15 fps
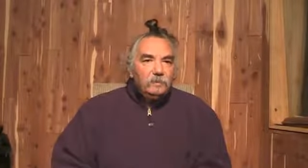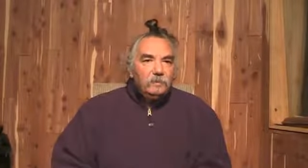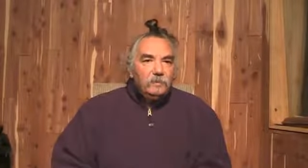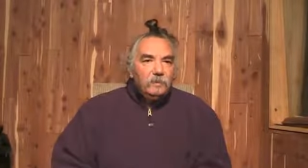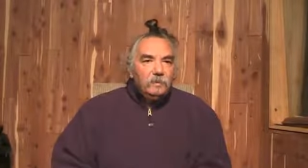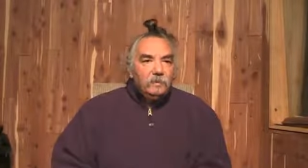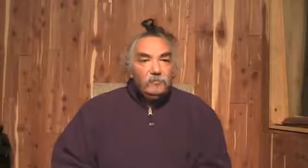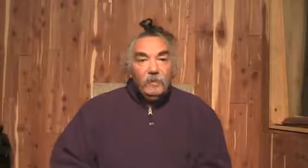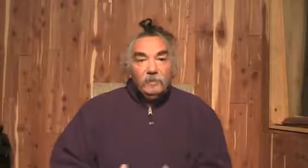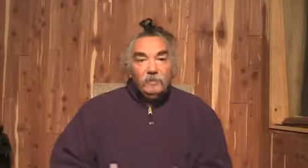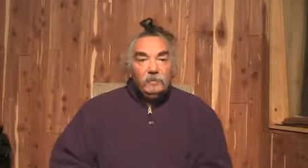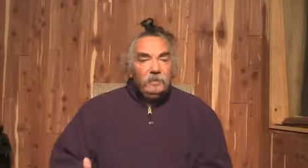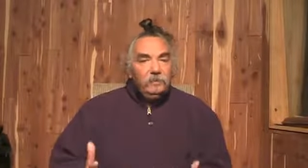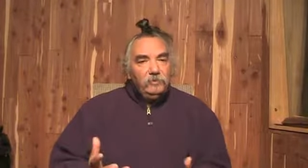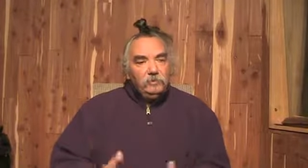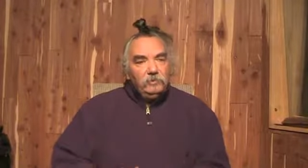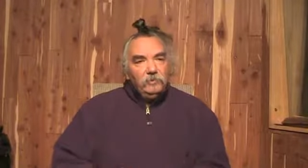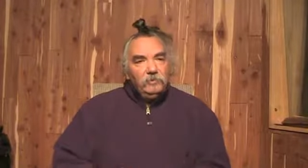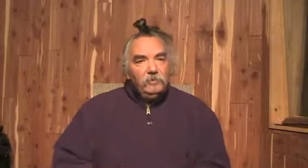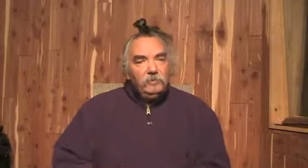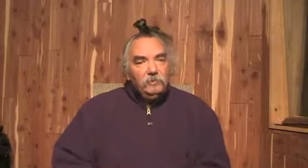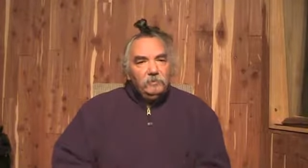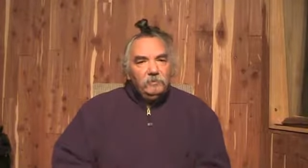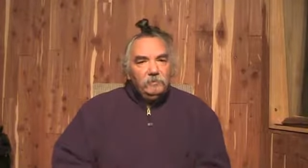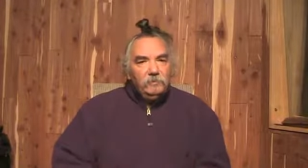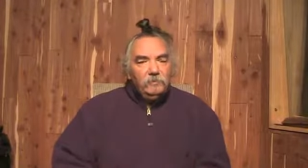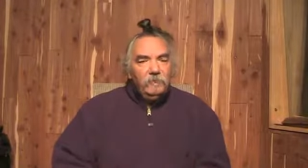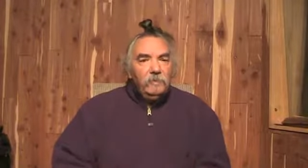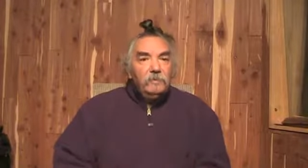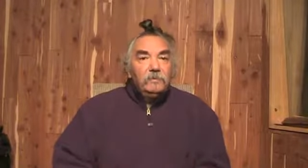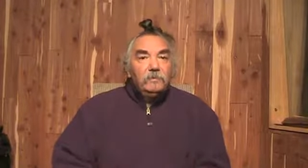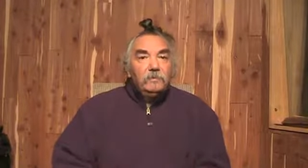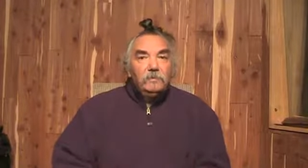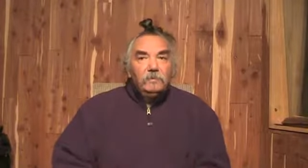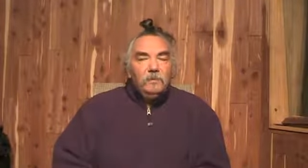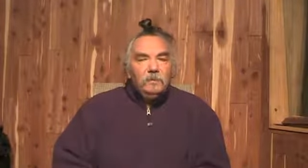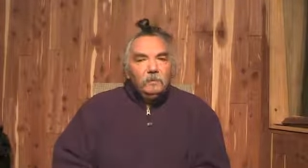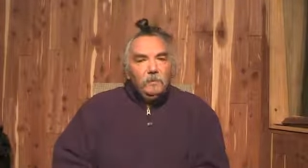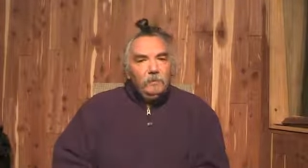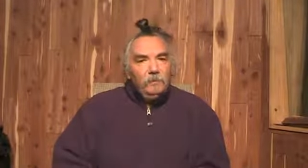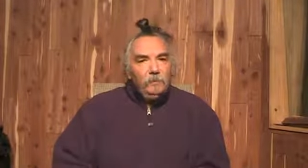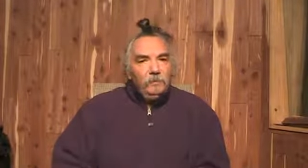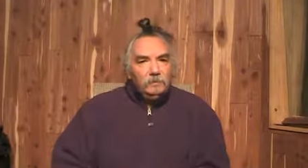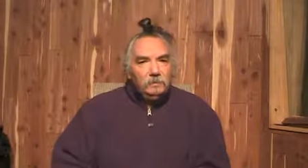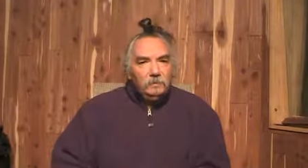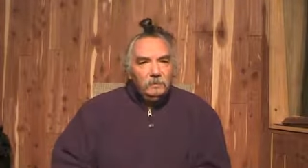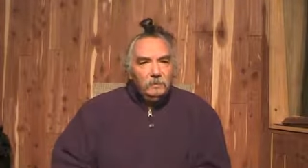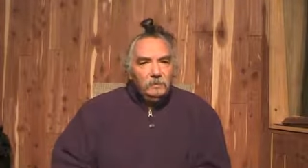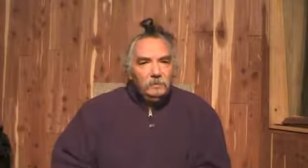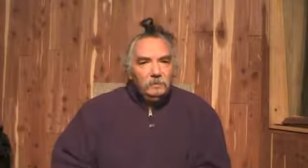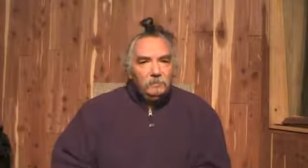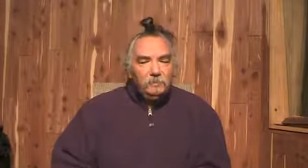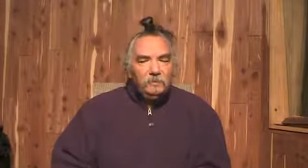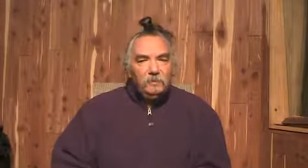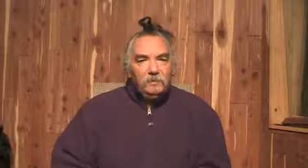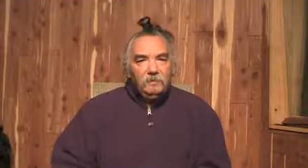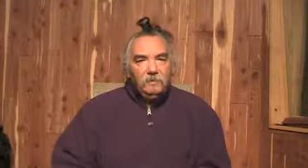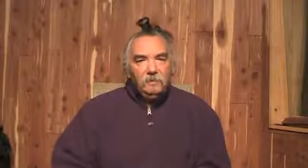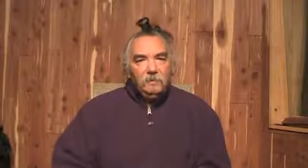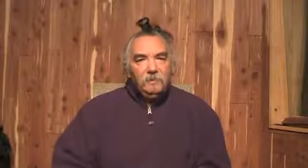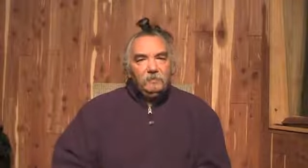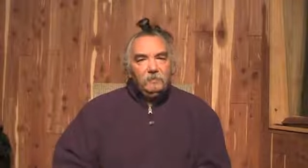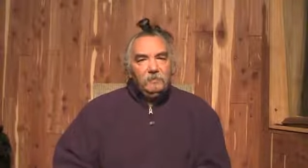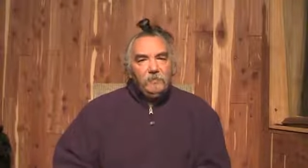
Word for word: uh, as a foundation to be able to accomplish in this particular life.